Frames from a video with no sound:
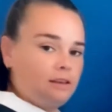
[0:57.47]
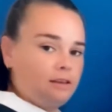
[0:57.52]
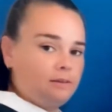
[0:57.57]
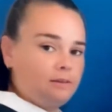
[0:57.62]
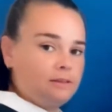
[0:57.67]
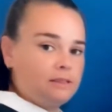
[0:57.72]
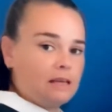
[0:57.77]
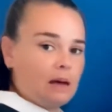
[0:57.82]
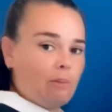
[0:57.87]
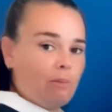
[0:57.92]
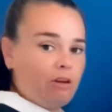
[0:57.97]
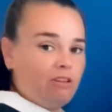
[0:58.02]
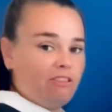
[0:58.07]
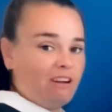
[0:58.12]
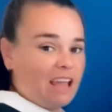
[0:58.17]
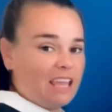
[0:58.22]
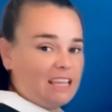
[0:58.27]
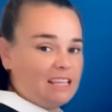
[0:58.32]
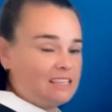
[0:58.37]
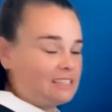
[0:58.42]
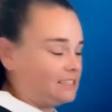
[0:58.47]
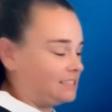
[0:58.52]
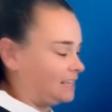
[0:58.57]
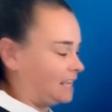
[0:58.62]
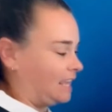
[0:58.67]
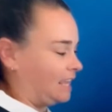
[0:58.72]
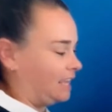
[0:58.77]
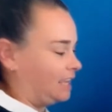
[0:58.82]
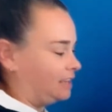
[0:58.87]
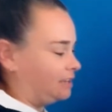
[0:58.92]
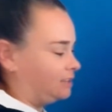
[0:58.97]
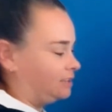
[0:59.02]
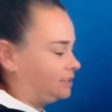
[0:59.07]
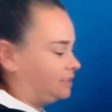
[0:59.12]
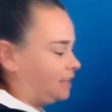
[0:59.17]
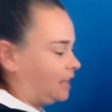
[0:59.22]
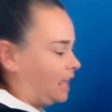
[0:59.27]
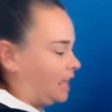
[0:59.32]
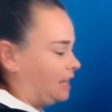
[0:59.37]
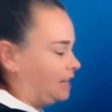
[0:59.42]
somewhere where I can see it,
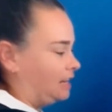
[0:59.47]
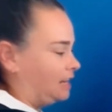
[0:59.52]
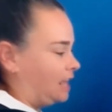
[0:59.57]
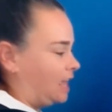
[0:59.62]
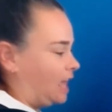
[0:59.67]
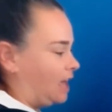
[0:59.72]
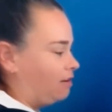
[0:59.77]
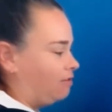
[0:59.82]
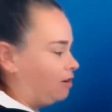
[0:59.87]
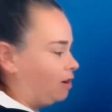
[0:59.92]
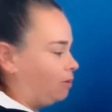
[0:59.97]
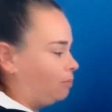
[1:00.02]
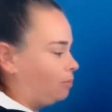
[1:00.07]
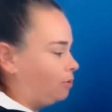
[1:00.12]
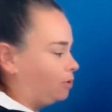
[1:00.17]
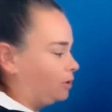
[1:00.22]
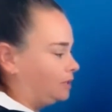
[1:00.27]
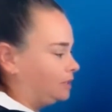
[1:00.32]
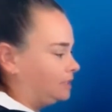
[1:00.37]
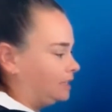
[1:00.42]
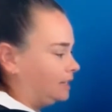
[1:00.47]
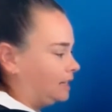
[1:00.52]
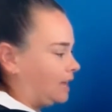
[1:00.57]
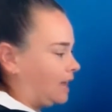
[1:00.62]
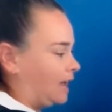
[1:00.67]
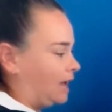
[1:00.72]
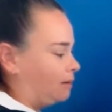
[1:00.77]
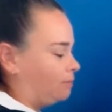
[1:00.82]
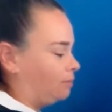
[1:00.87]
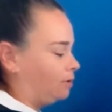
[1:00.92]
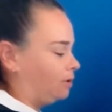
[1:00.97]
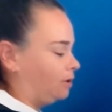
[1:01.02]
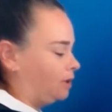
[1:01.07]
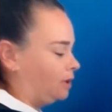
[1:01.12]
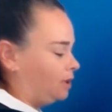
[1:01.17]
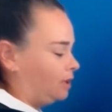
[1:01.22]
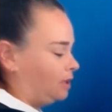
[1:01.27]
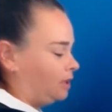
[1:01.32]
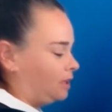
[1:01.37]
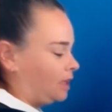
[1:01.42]
and an arrow pointing up
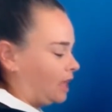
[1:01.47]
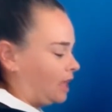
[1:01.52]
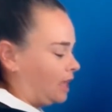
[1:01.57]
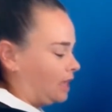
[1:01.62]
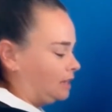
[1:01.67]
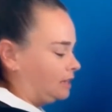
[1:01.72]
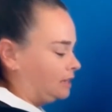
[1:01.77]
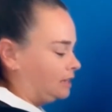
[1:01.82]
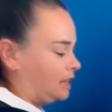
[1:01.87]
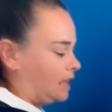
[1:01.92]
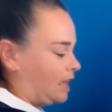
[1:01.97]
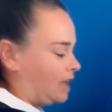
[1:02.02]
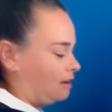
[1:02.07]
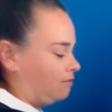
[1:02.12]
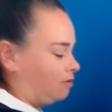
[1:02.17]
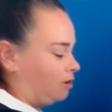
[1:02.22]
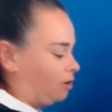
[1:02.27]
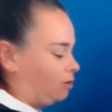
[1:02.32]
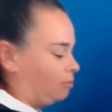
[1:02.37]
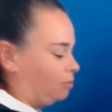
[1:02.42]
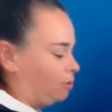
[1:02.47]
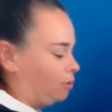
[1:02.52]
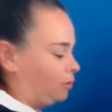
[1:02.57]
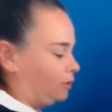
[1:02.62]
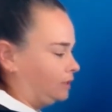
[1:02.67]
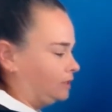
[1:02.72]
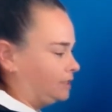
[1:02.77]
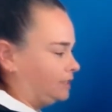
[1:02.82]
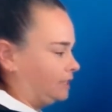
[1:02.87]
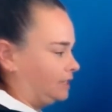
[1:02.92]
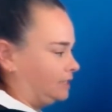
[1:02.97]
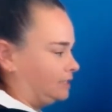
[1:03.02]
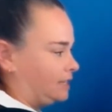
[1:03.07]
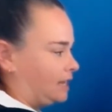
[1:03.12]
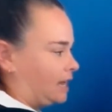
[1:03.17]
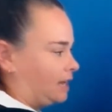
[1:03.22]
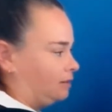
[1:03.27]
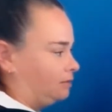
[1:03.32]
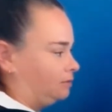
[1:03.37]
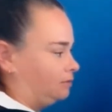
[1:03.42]
and an arrow pointing
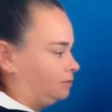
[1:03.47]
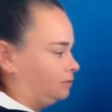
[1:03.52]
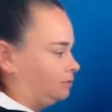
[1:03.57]
down.